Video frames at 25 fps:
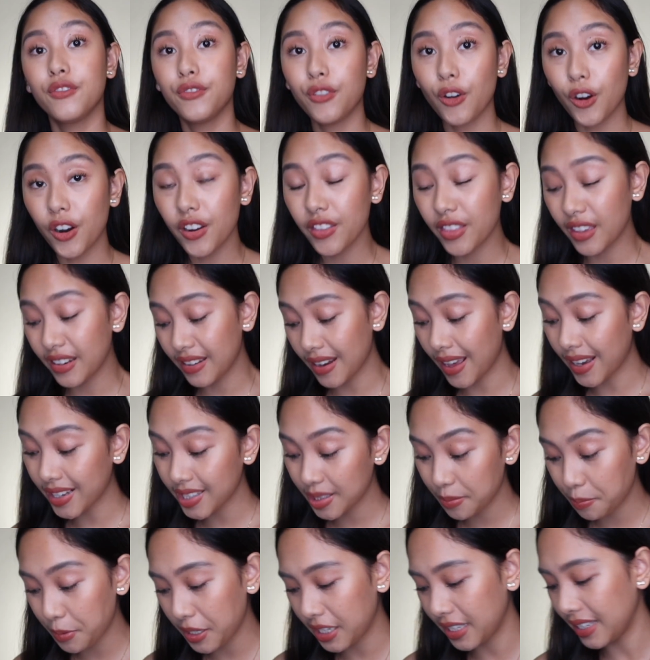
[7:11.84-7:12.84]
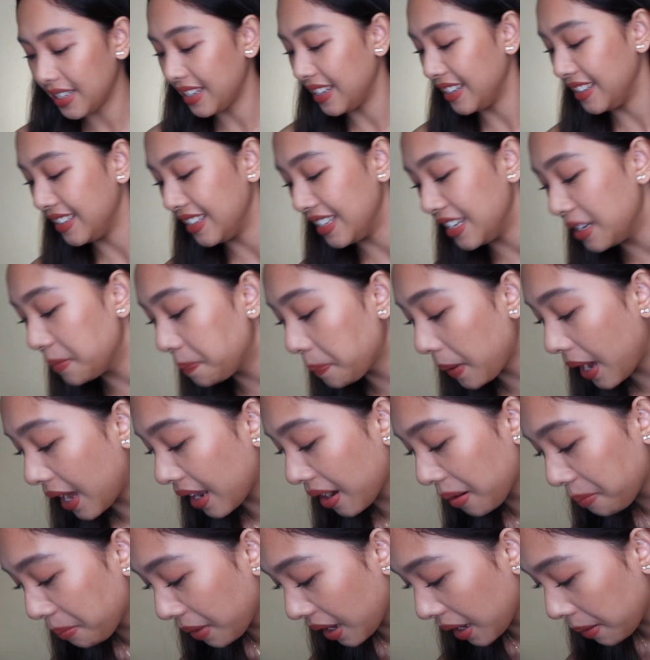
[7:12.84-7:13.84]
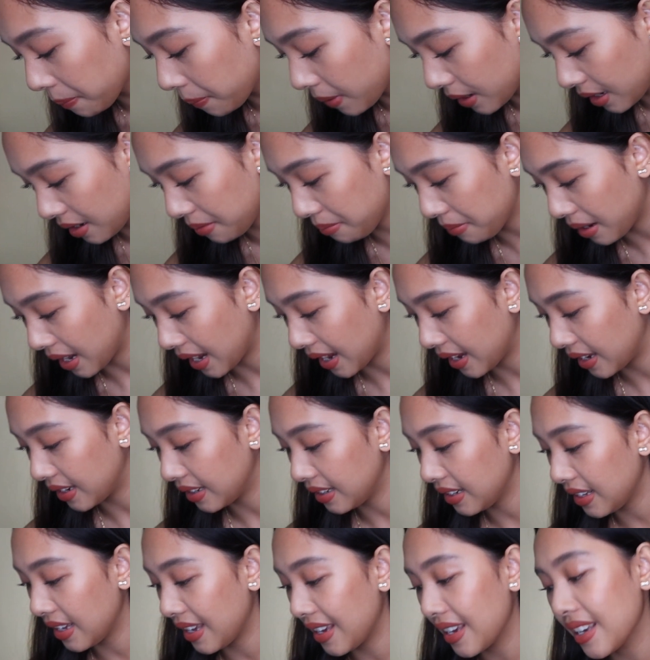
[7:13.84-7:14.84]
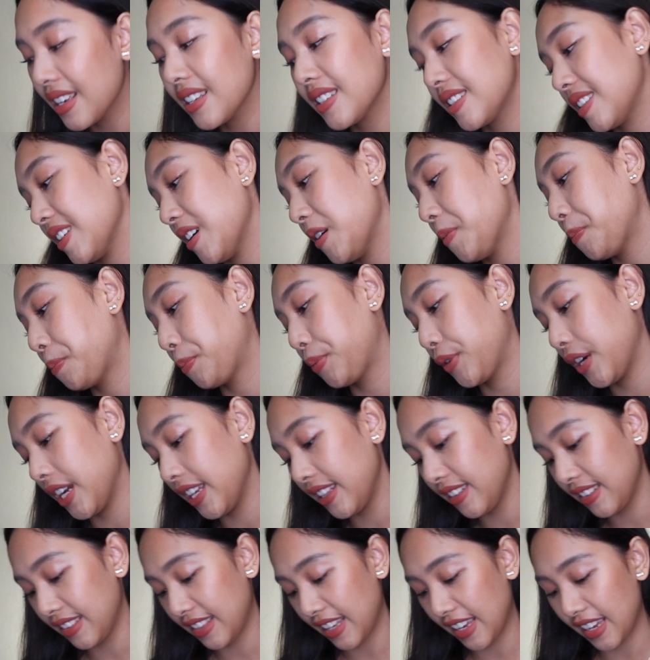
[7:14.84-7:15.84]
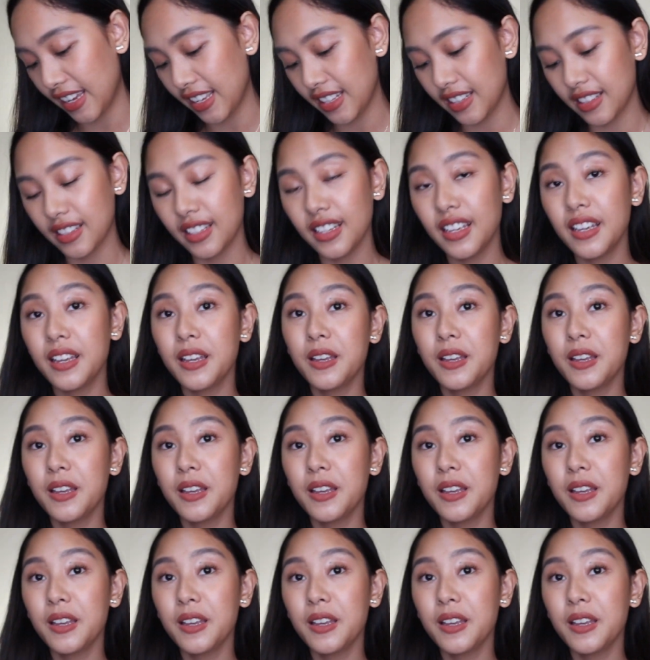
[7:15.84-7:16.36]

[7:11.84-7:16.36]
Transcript: For the next bikini, para maiba naman, is a printed